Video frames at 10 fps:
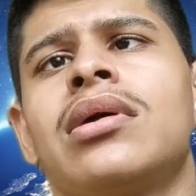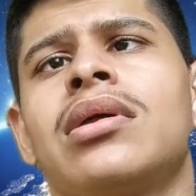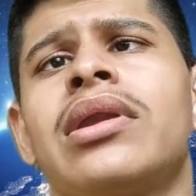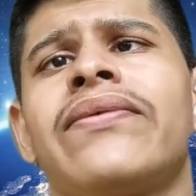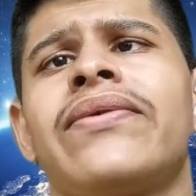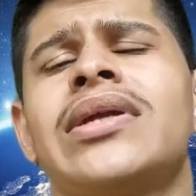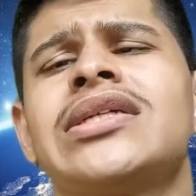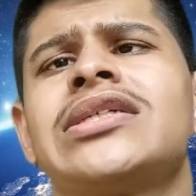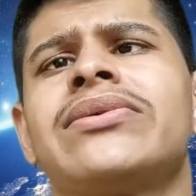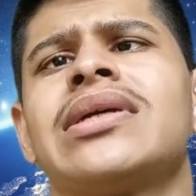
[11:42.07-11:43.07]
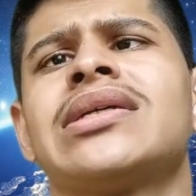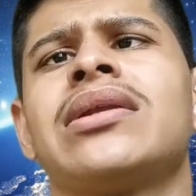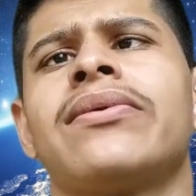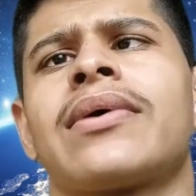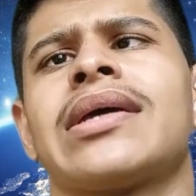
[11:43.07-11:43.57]
different storage
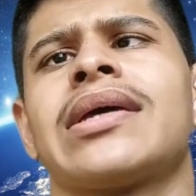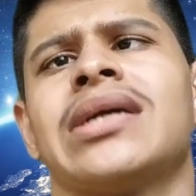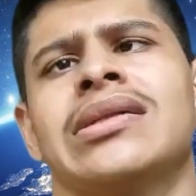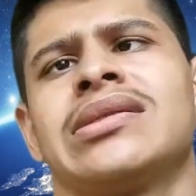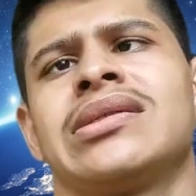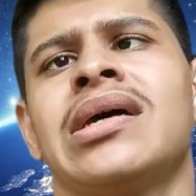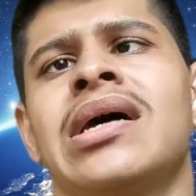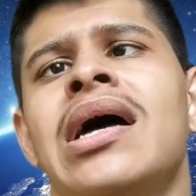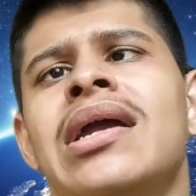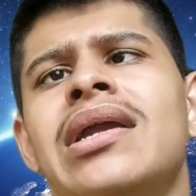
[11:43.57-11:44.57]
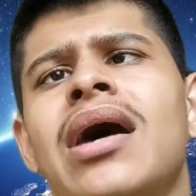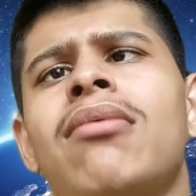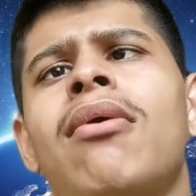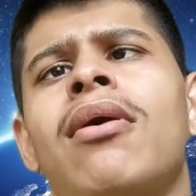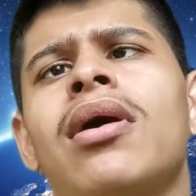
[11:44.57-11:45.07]
locations. Now,
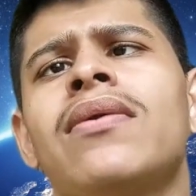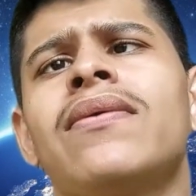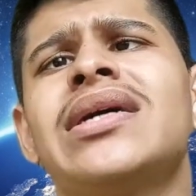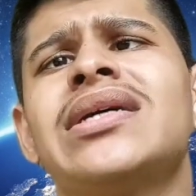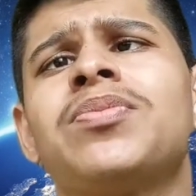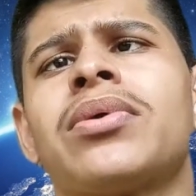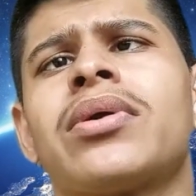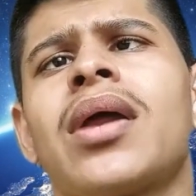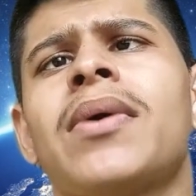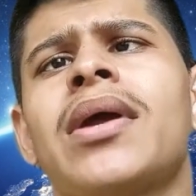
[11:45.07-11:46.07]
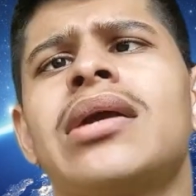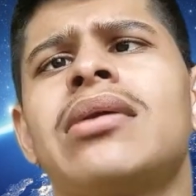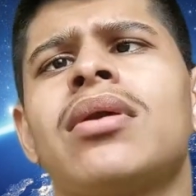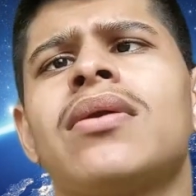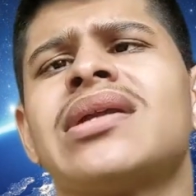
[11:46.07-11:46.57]
always programmer need to
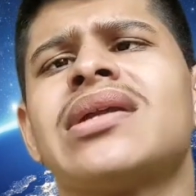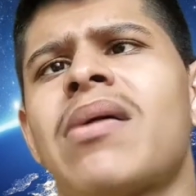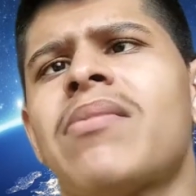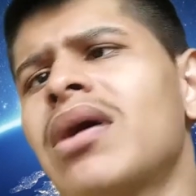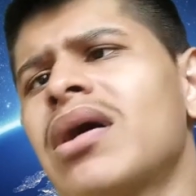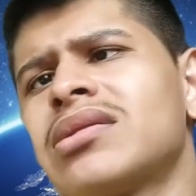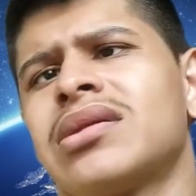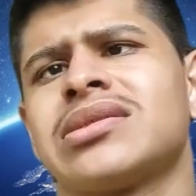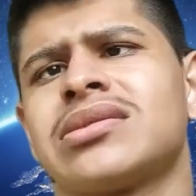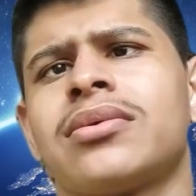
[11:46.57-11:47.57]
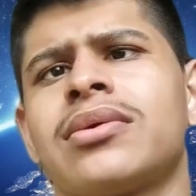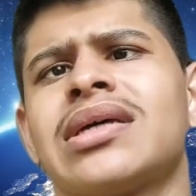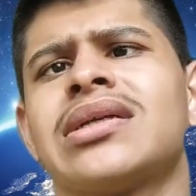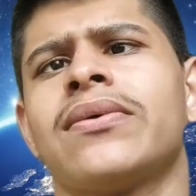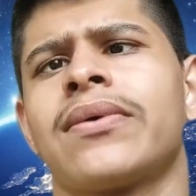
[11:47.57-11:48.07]
always remember the
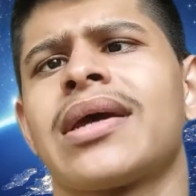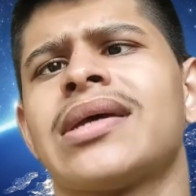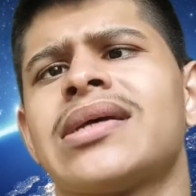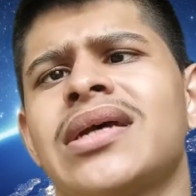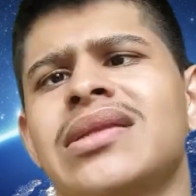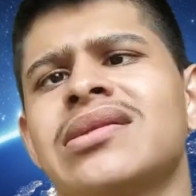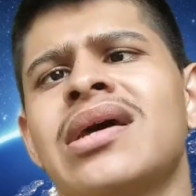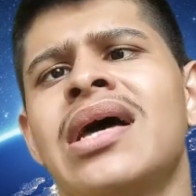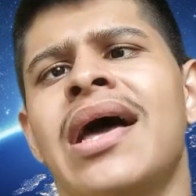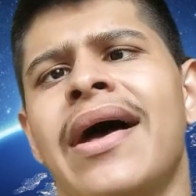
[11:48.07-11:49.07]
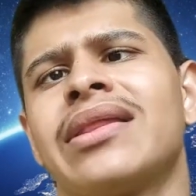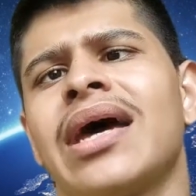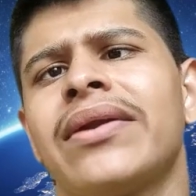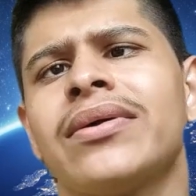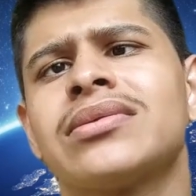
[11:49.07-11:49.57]
storage location, and that
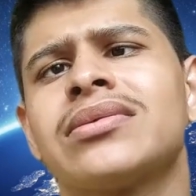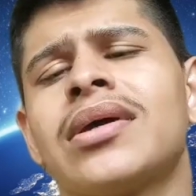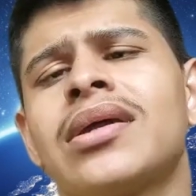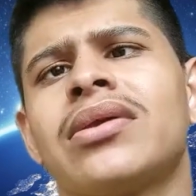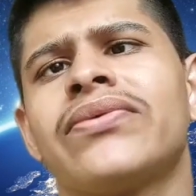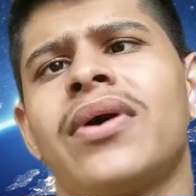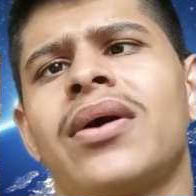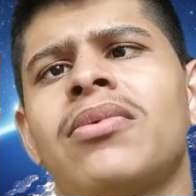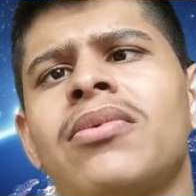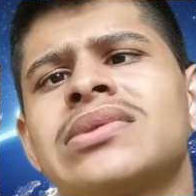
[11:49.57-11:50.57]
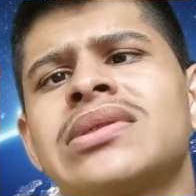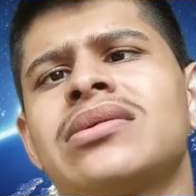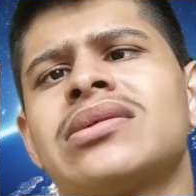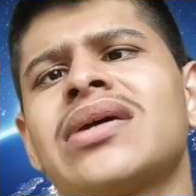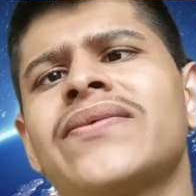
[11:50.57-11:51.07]
also in the form of
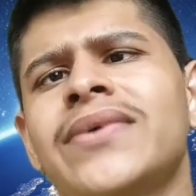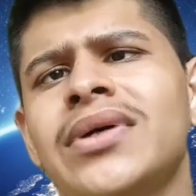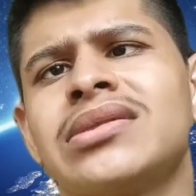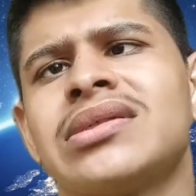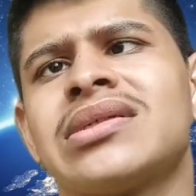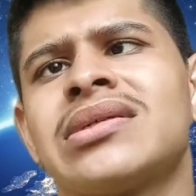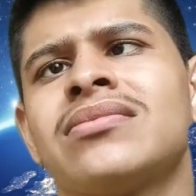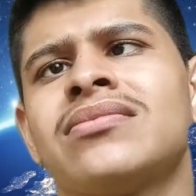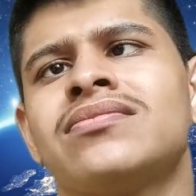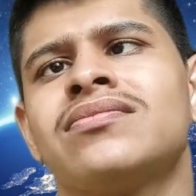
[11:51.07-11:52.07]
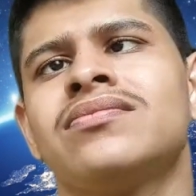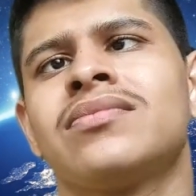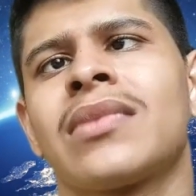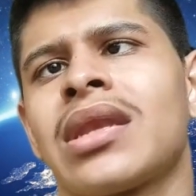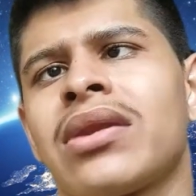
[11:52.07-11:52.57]
zeros and ones.
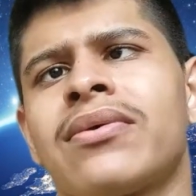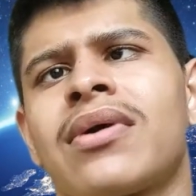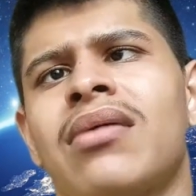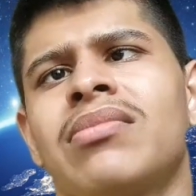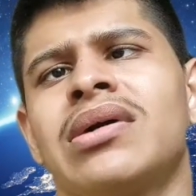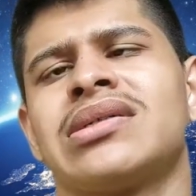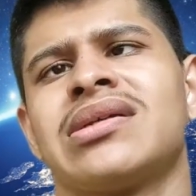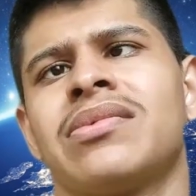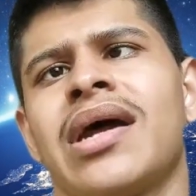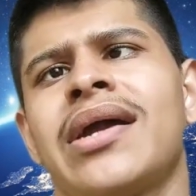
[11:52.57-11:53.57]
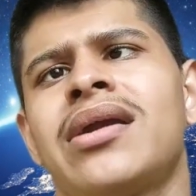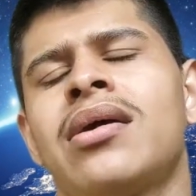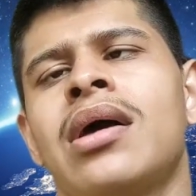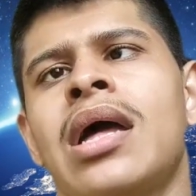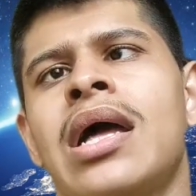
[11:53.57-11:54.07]
Too cumbersome, right?
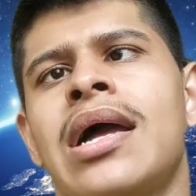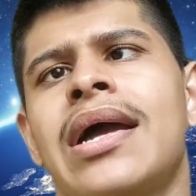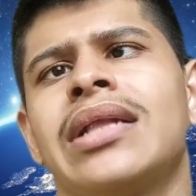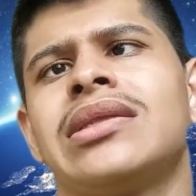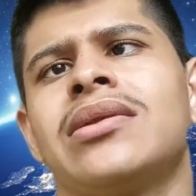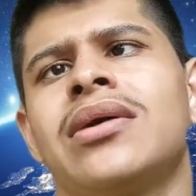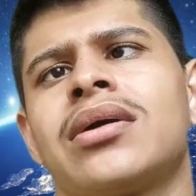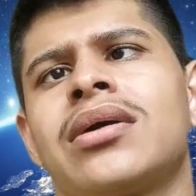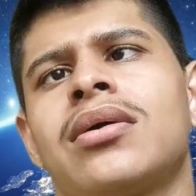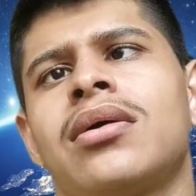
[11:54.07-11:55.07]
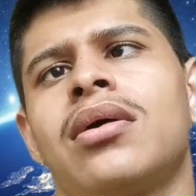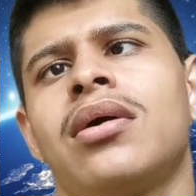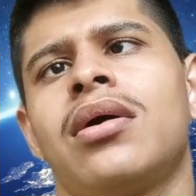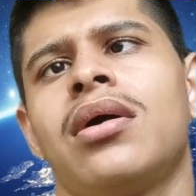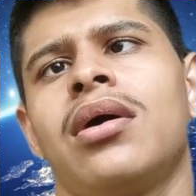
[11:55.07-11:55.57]
It's not
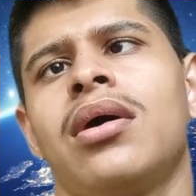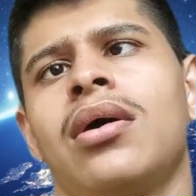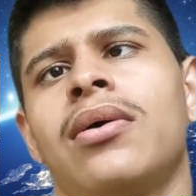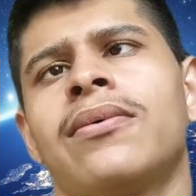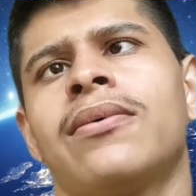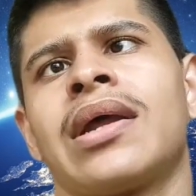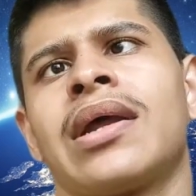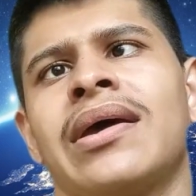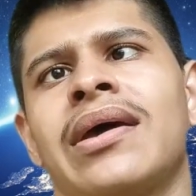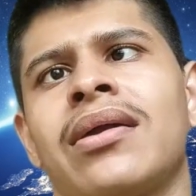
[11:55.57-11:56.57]
over here.